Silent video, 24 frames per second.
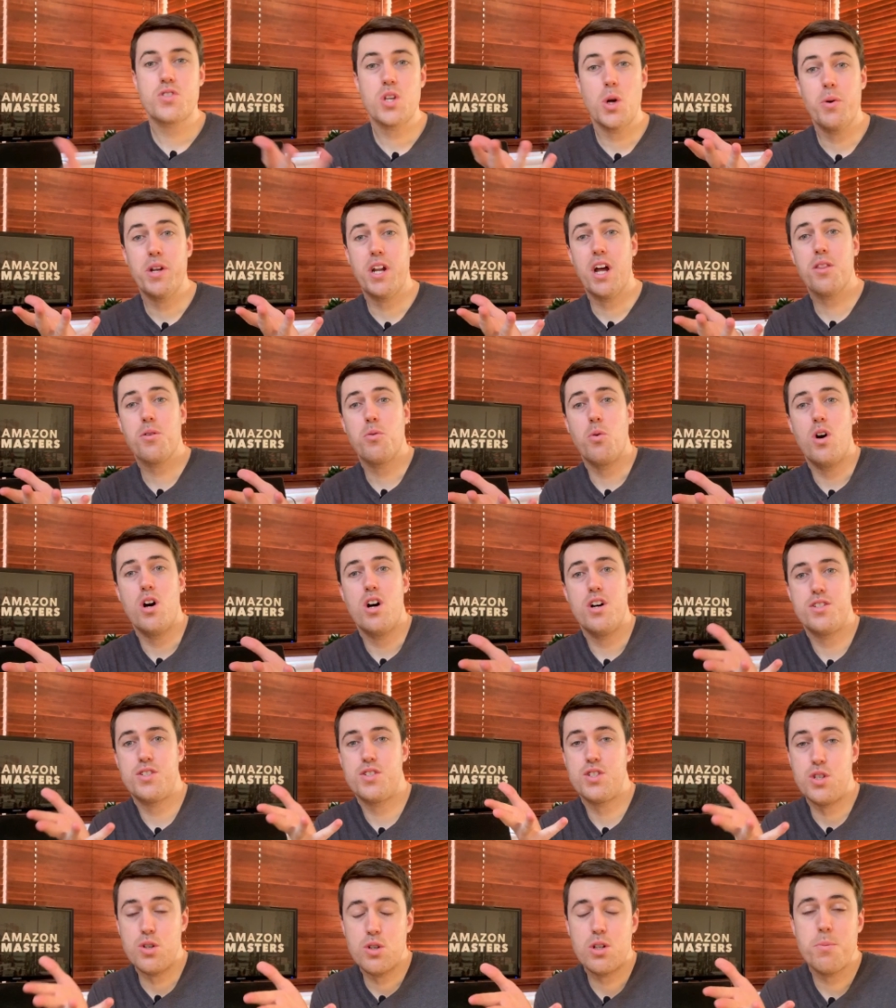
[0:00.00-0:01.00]
So, in other
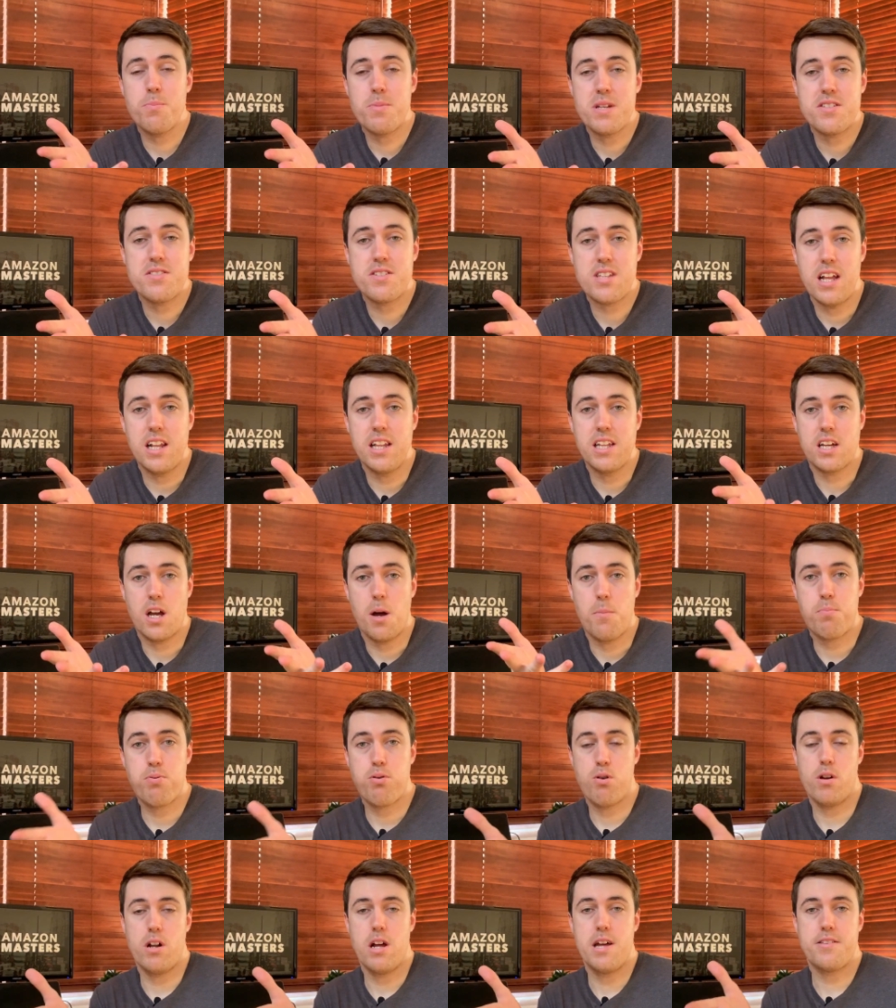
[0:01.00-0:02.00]
words, you can be selling a
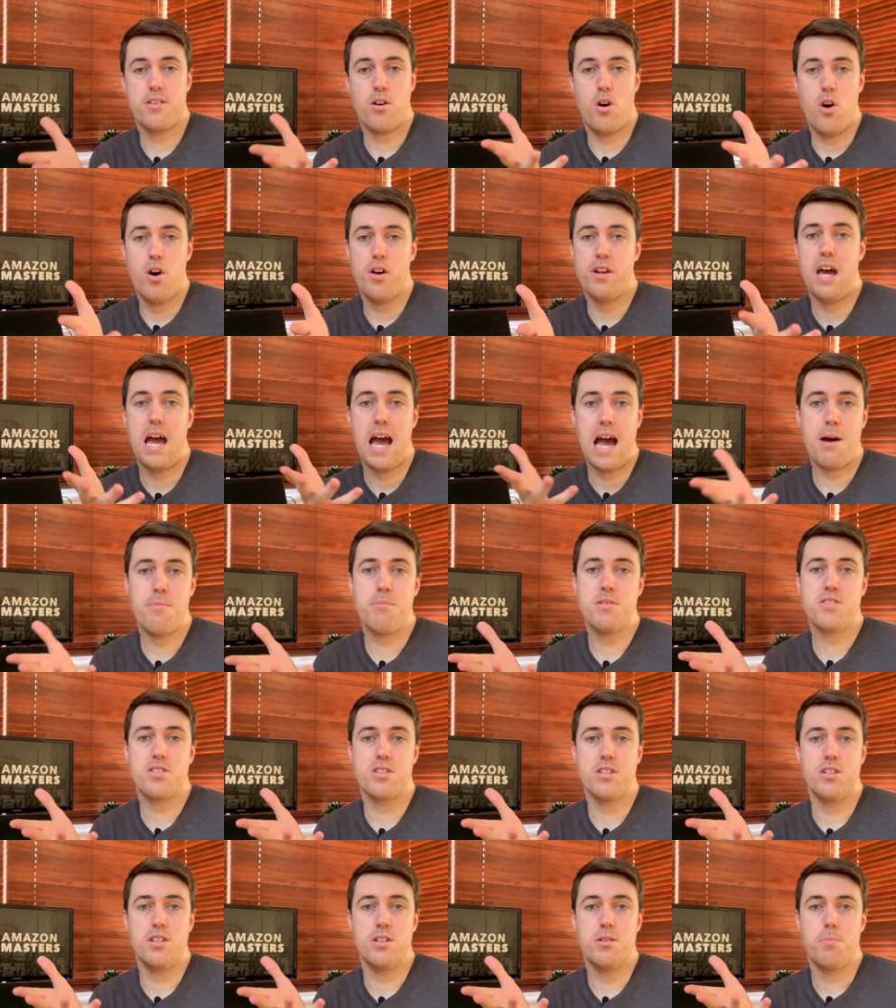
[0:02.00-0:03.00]
product on
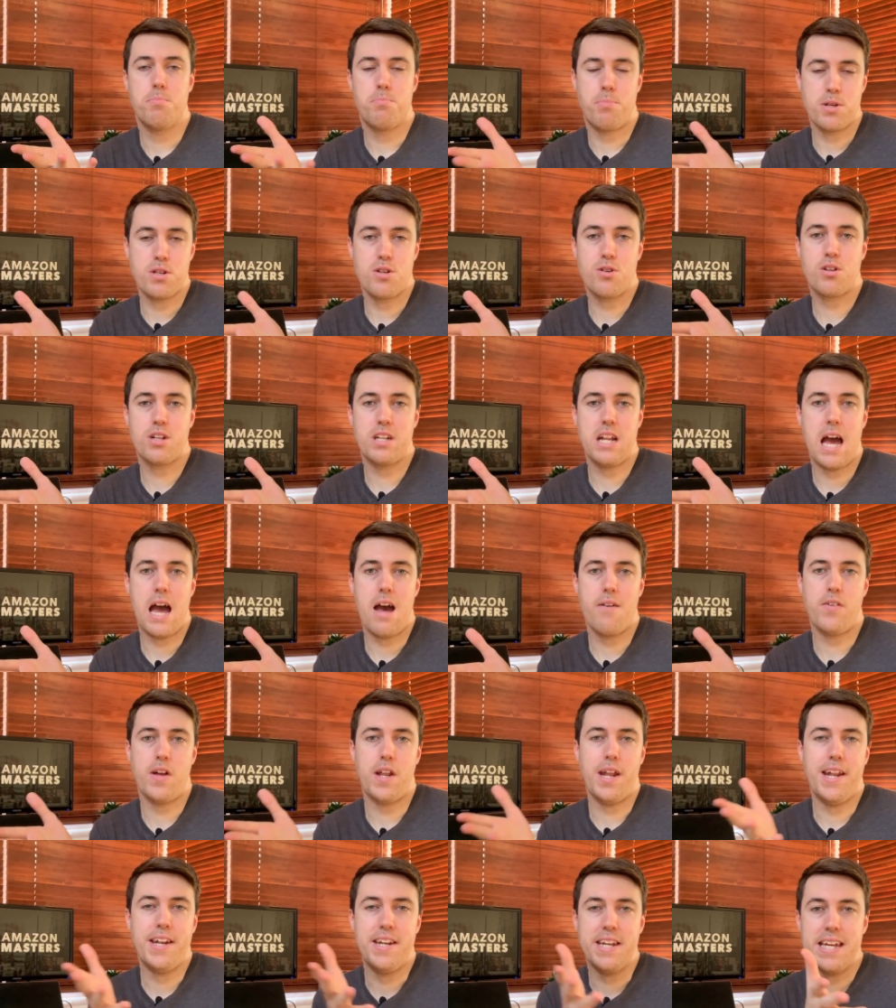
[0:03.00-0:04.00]
Amazon, but you can have
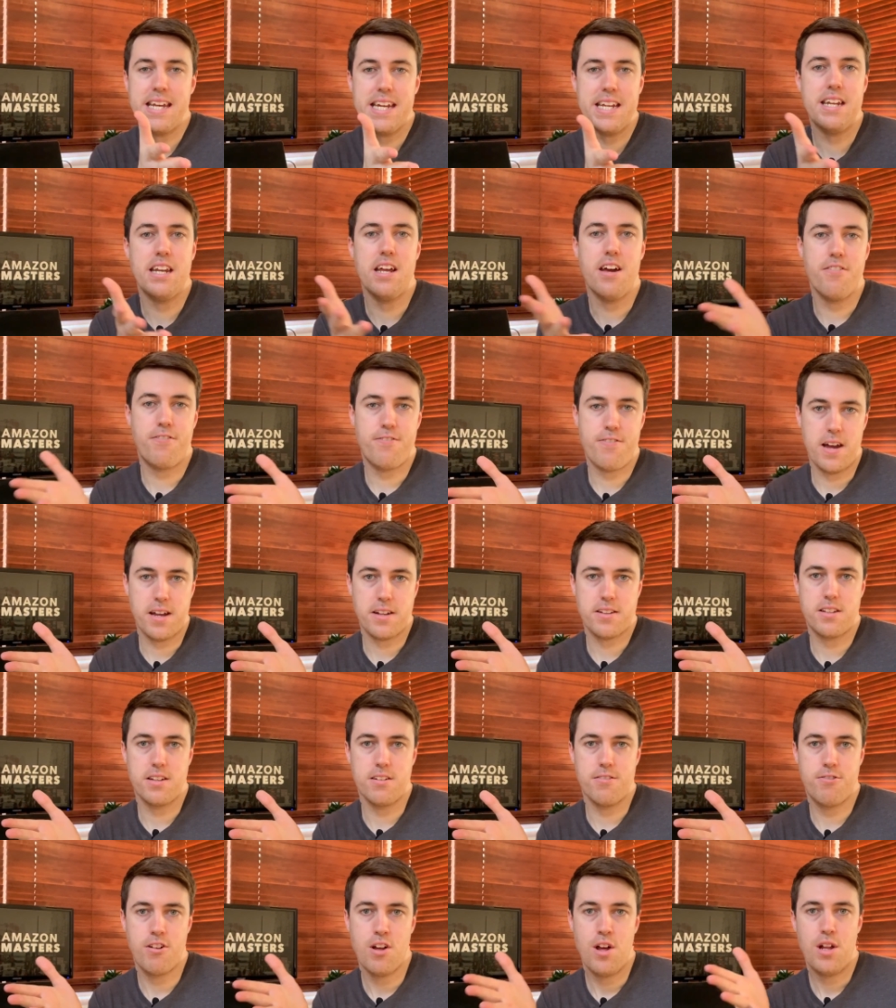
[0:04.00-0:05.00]
an
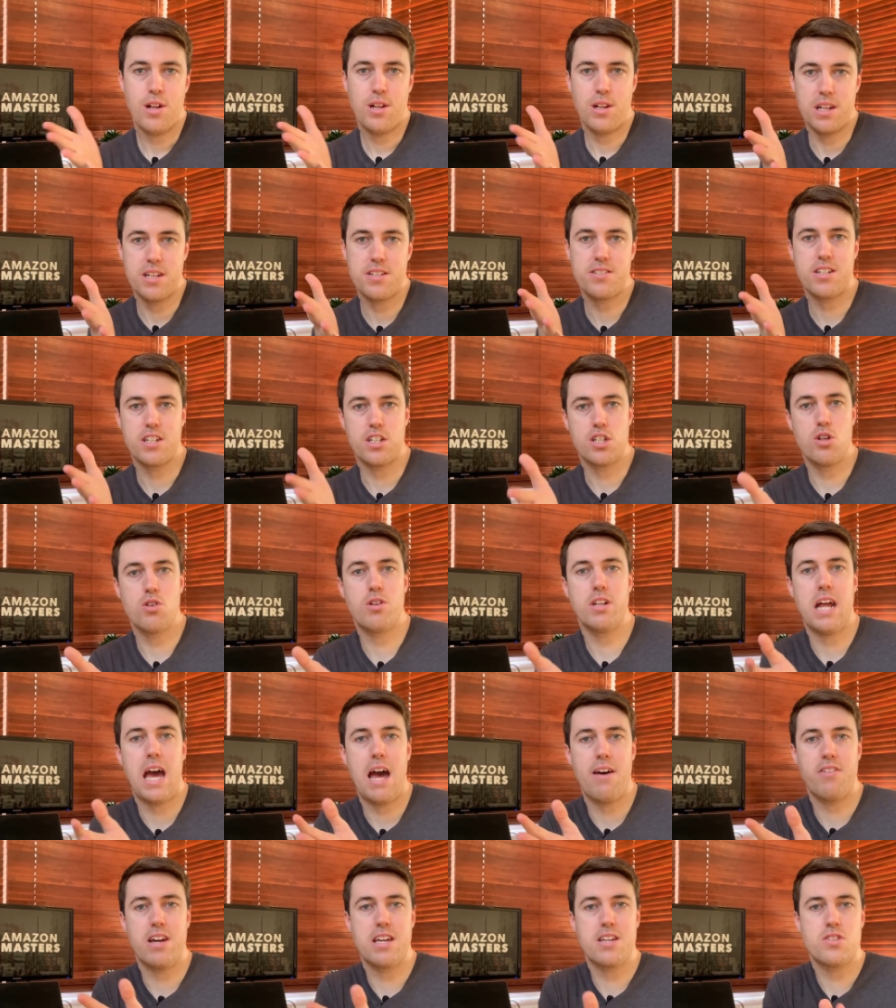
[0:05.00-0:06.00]
ineffective listing. You can
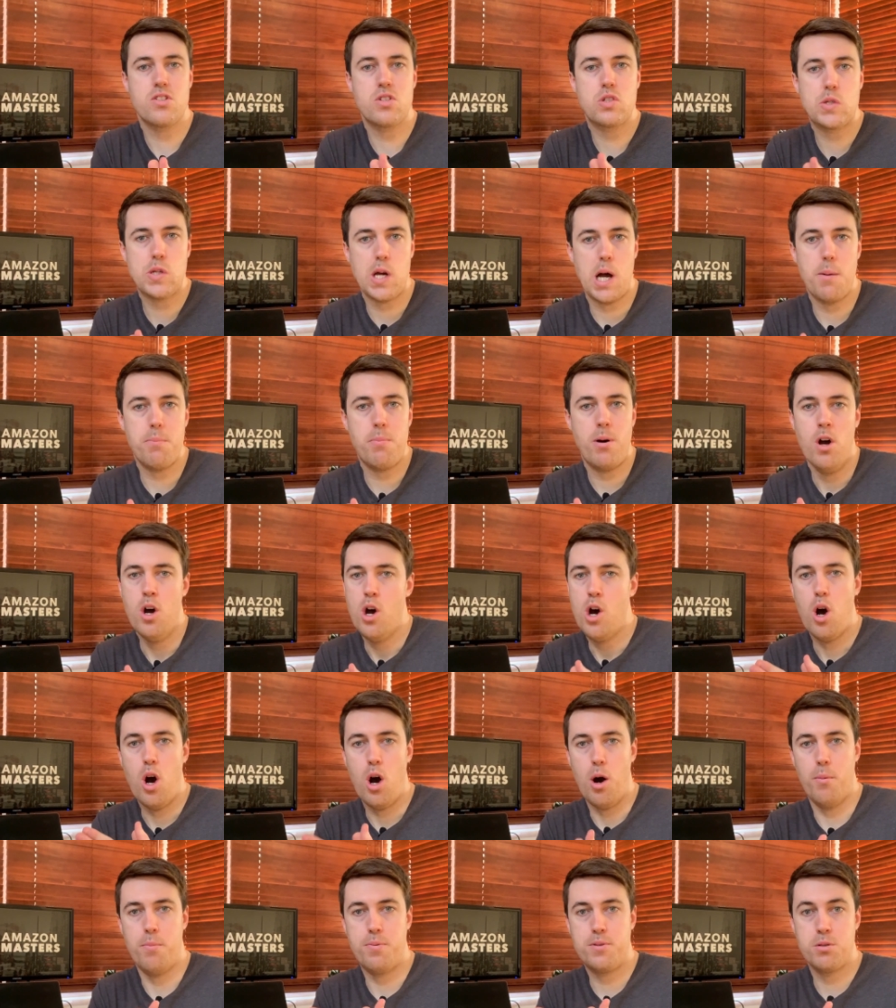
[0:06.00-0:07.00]
have a sub
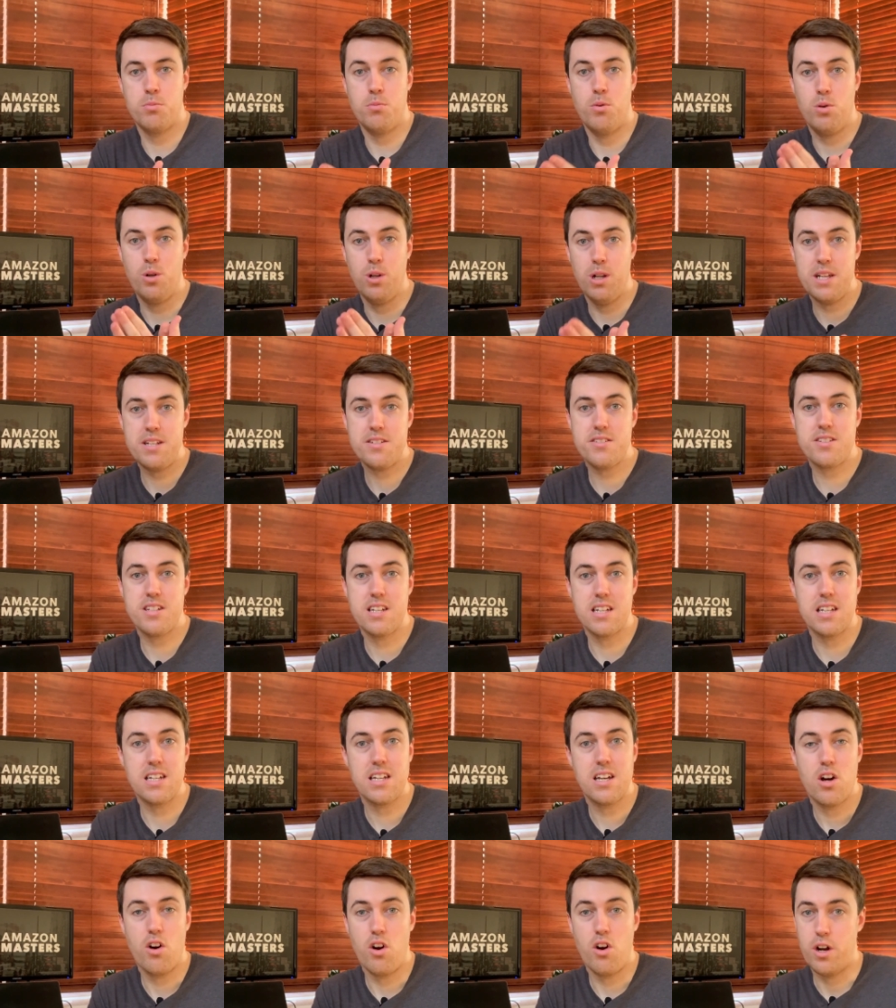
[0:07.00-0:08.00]
optimal
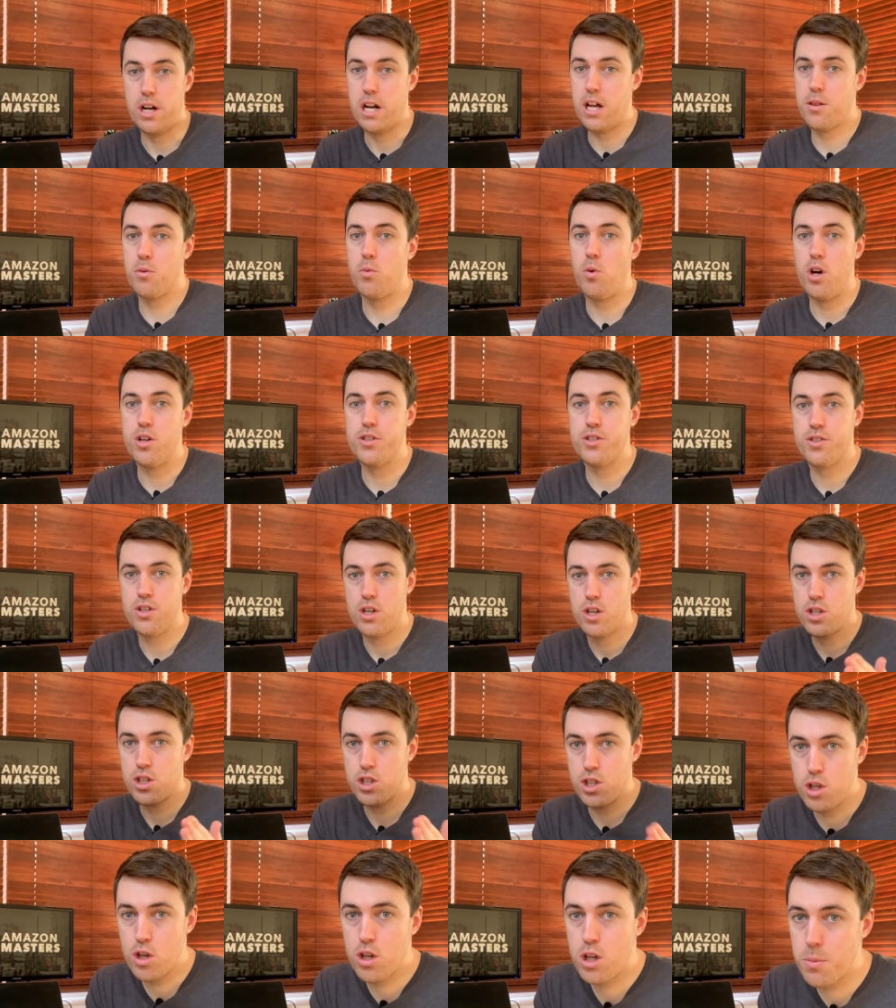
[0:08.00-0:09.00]
listing, or in other words,
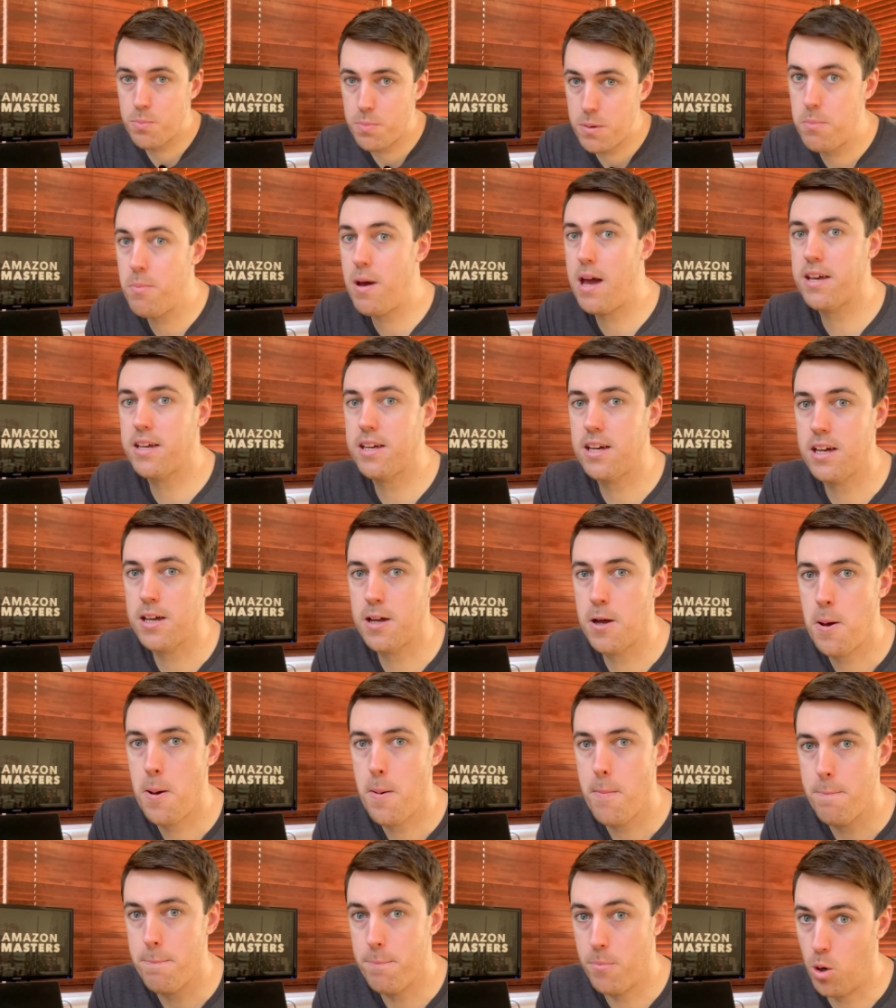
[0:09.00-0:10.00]
you could be making
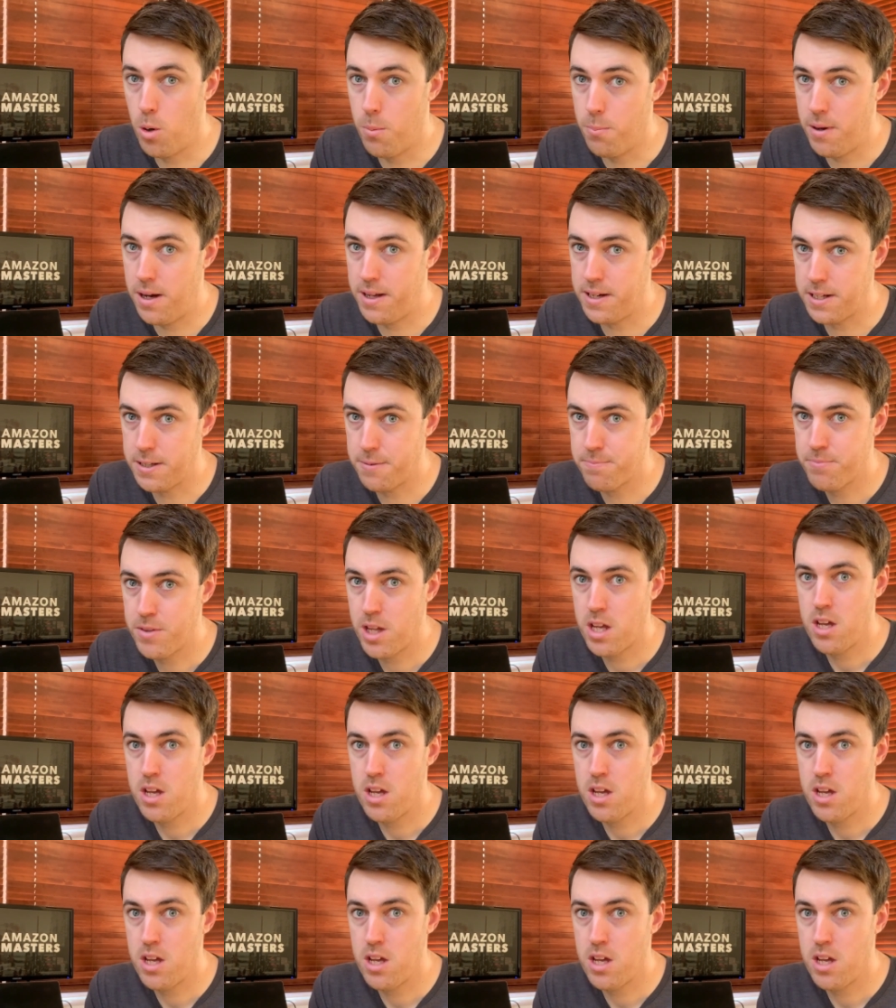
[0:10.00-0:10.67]
more money.